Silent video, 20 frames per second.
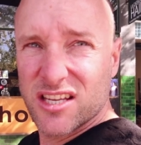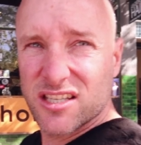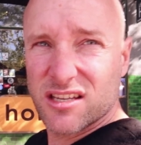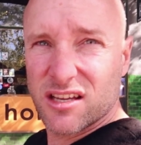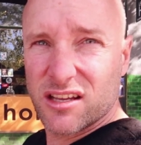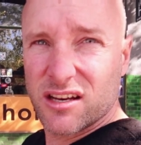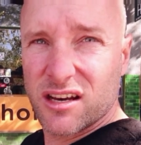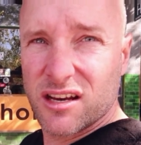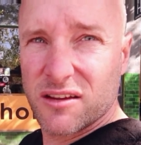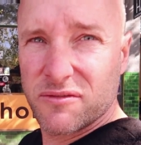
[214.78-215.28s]

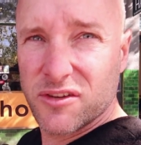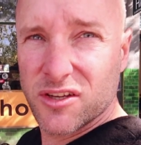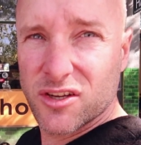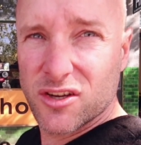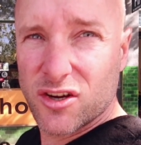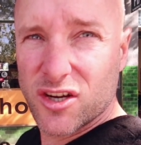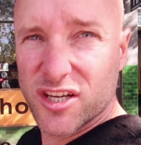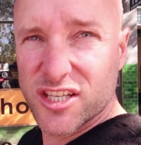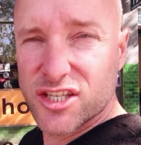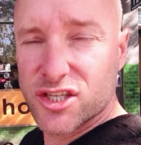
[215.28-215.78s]
so I don't know if you
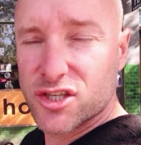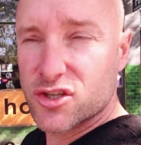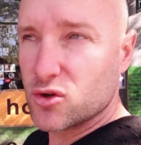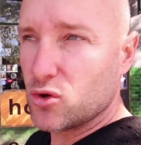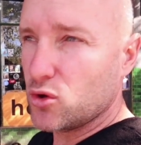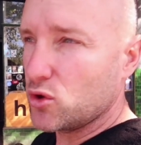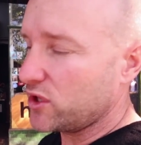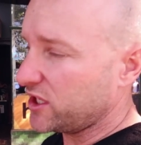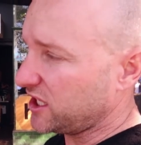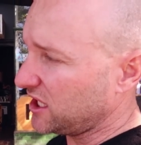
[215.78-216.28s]
guys
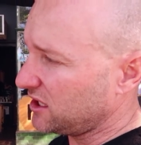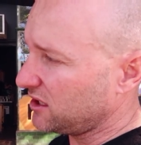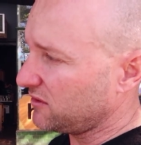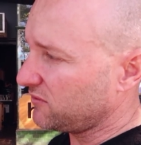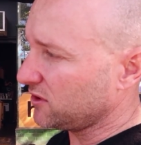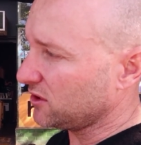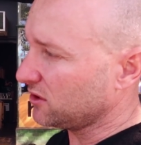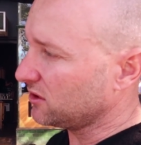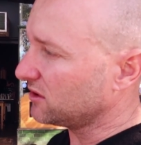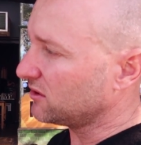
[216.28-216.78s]
saw the
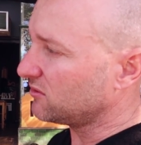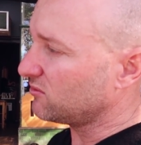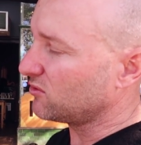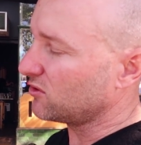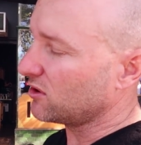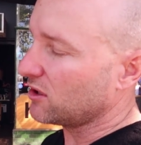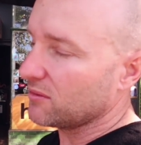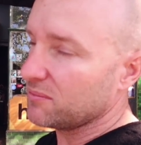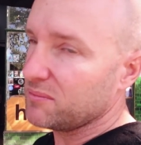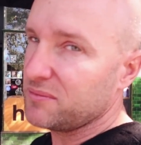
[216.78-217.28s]
interview that
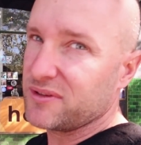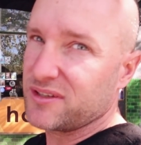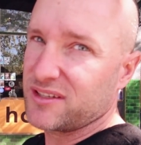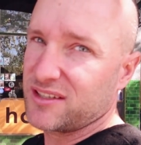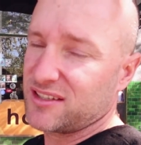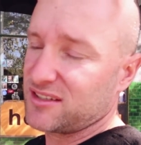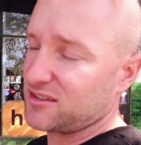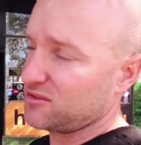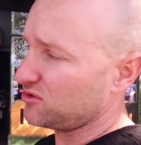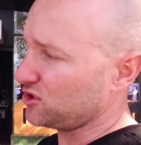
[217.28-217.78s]
Rob.
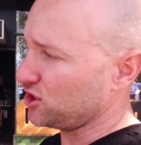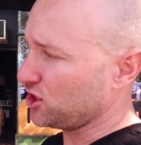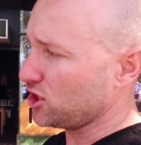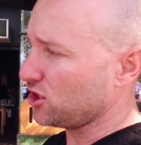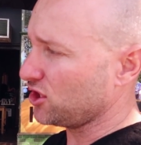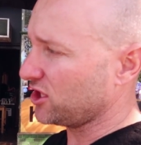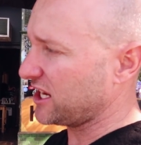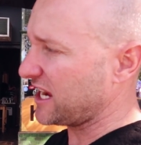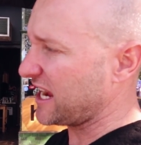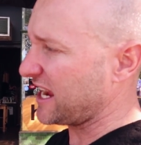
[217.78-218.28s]
It was
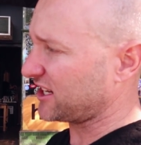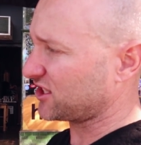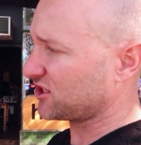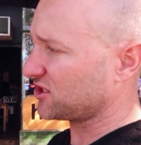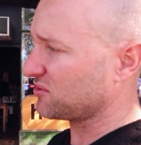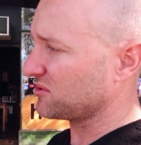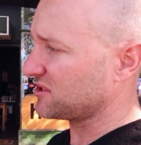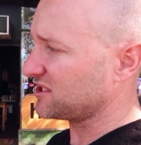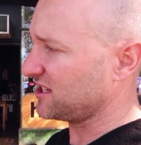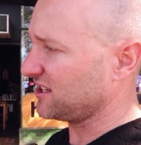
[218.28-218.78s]
Jörg
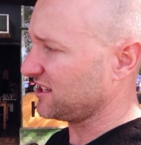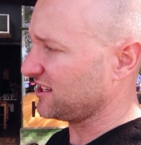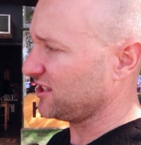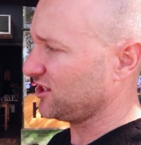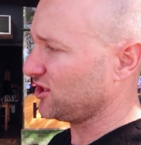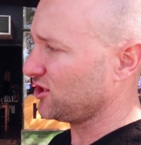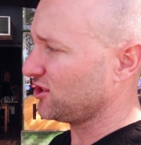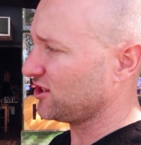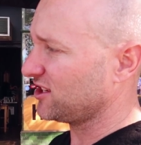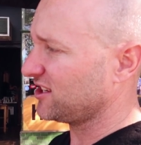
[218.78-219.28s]
Jaksche, wasn't it?
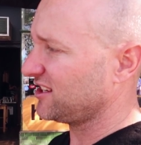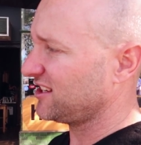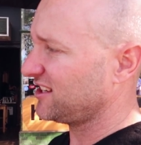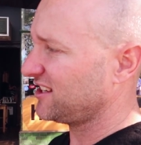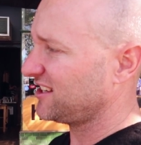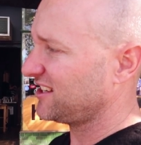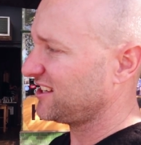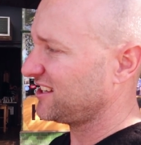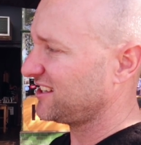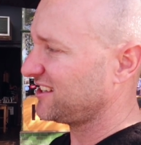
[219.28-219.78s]
Jörg.
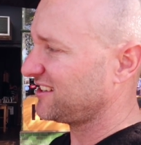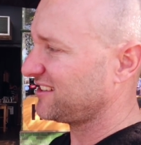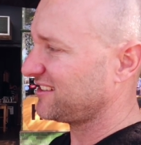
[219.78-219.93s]
Yeah.